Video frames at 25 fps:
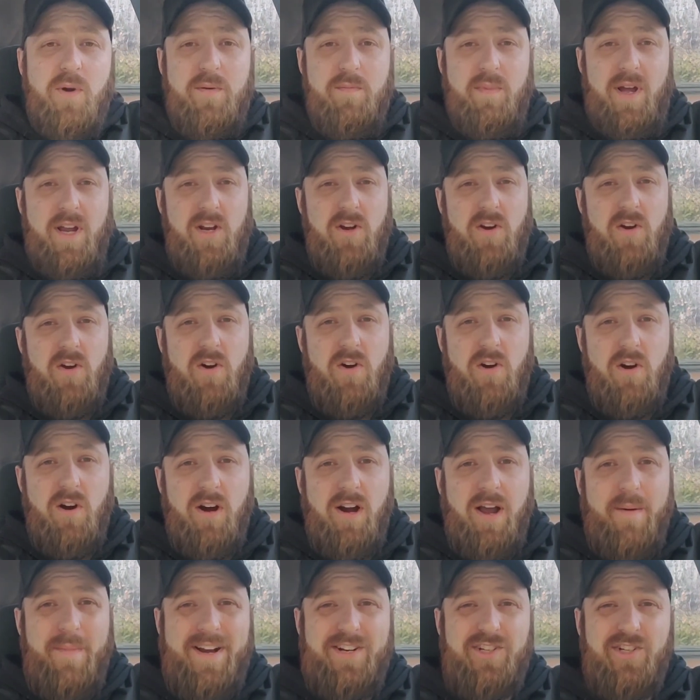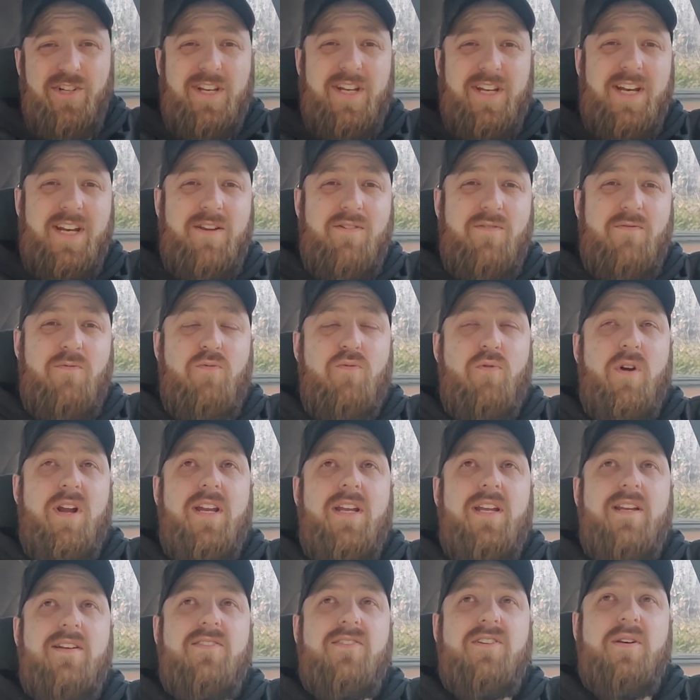in my car, I'm actually getting
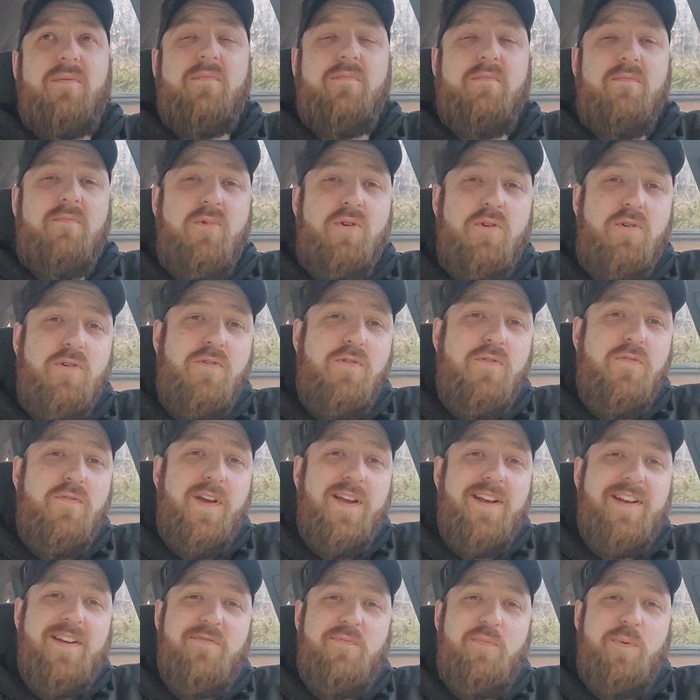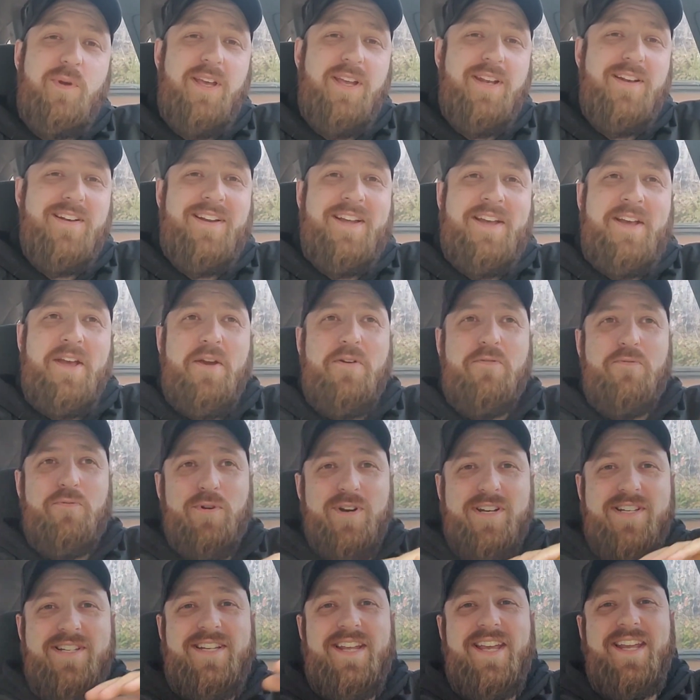ready to move and have been
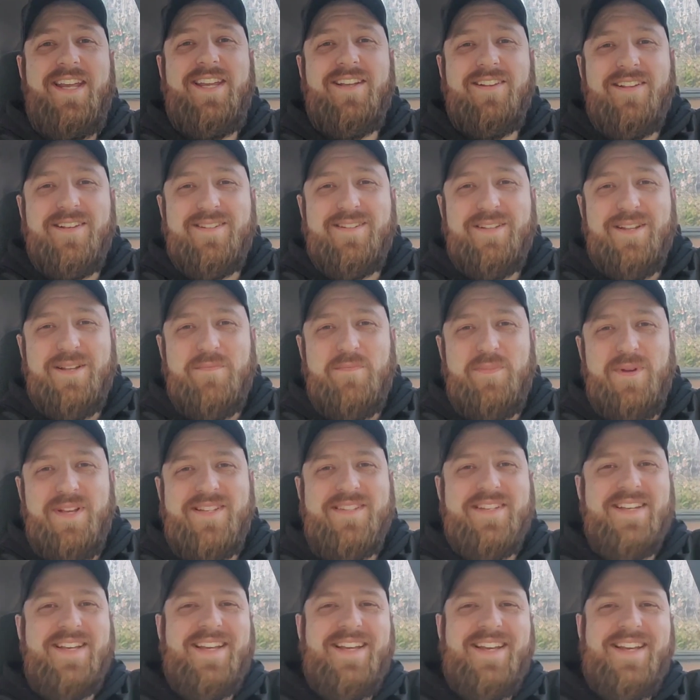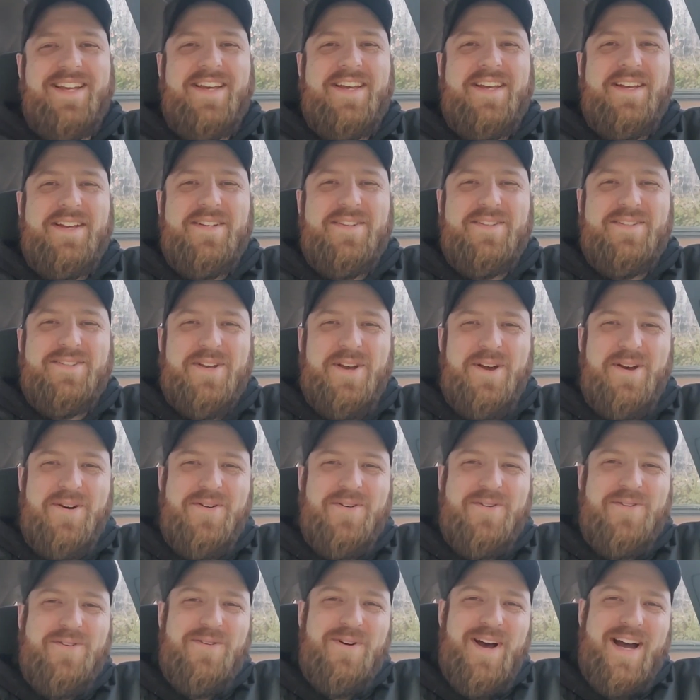ridiculously busy,
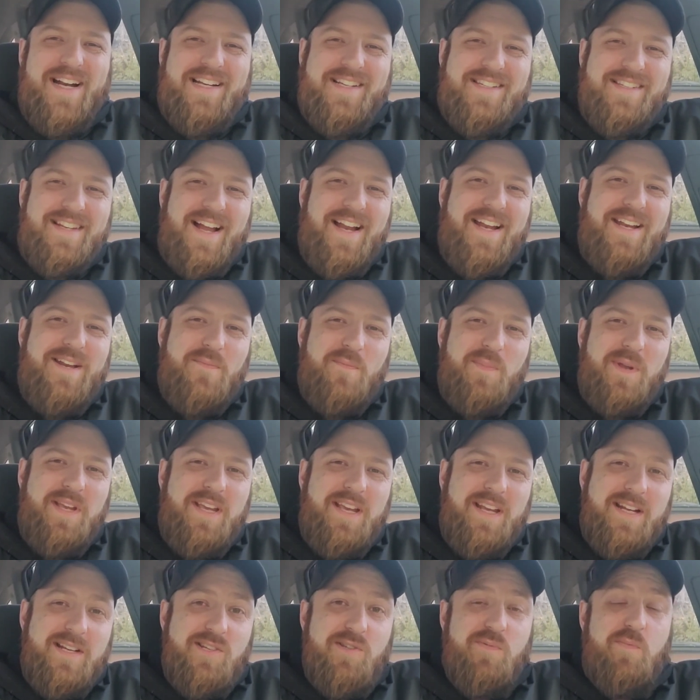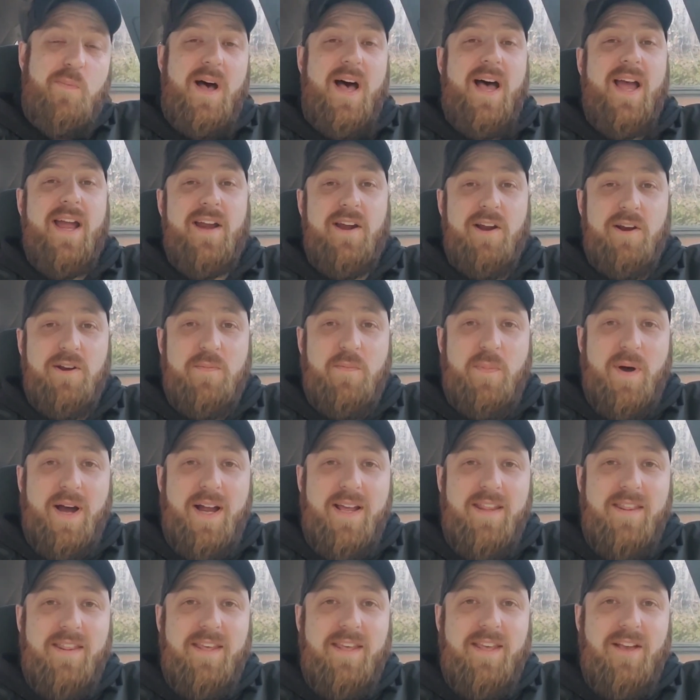so I decided to be inspired
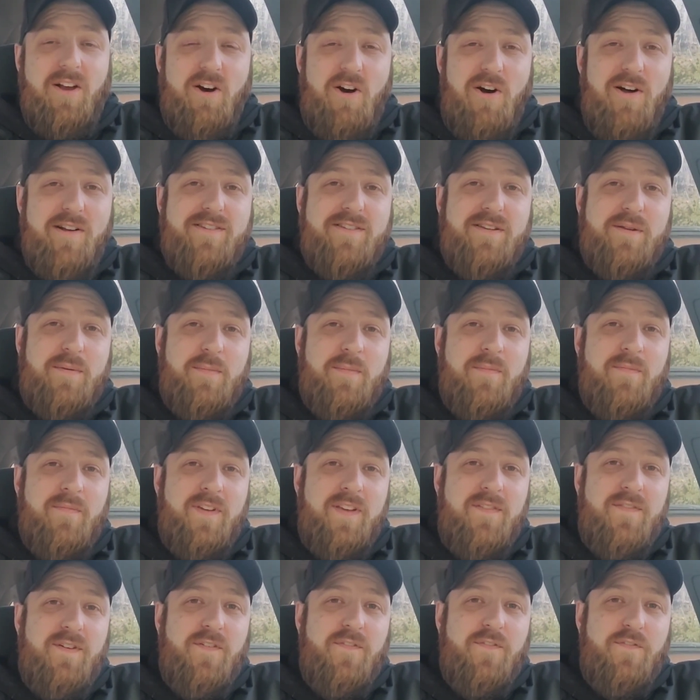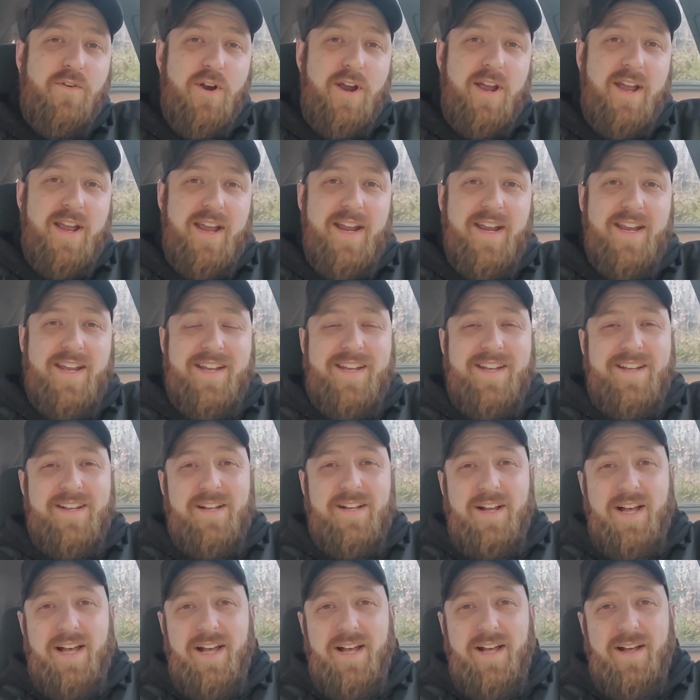by the awesome Viva Frey
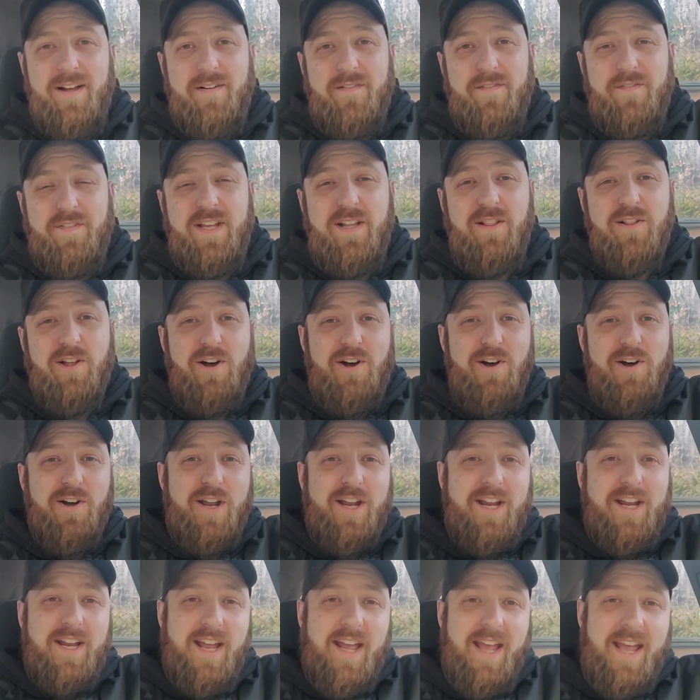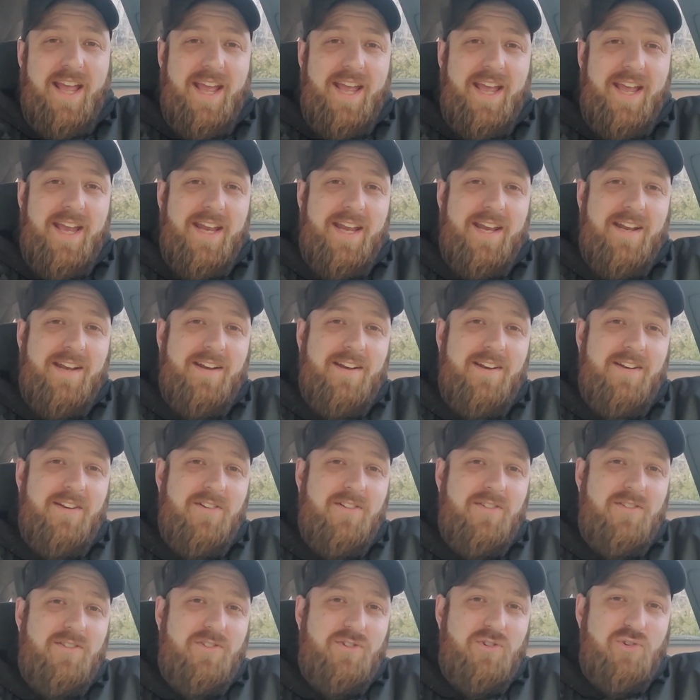vlog
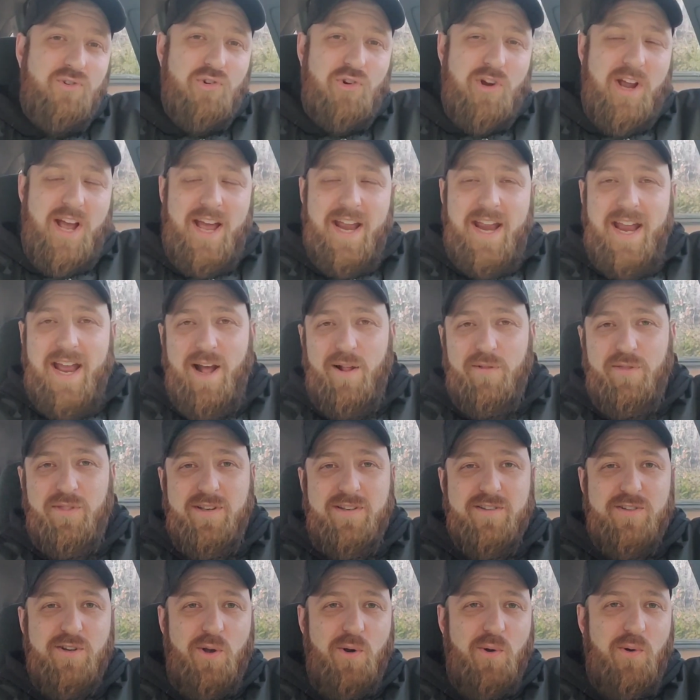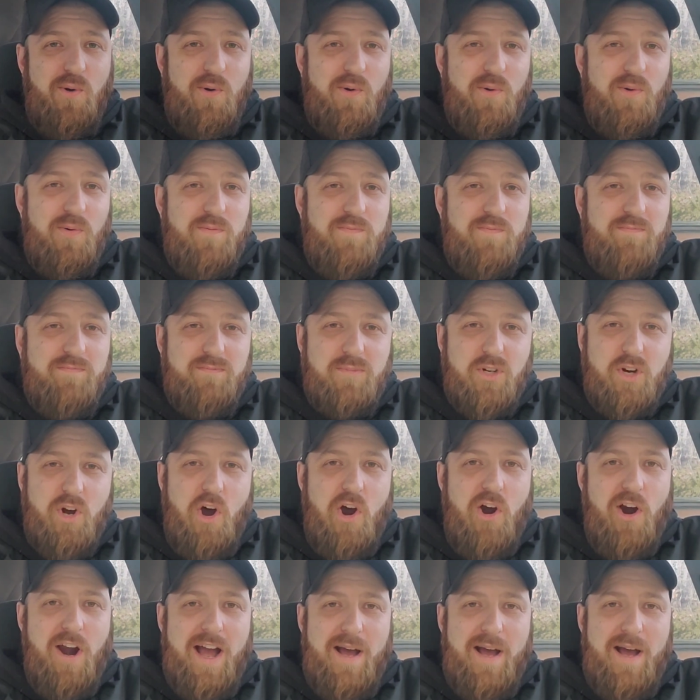and try out this whole car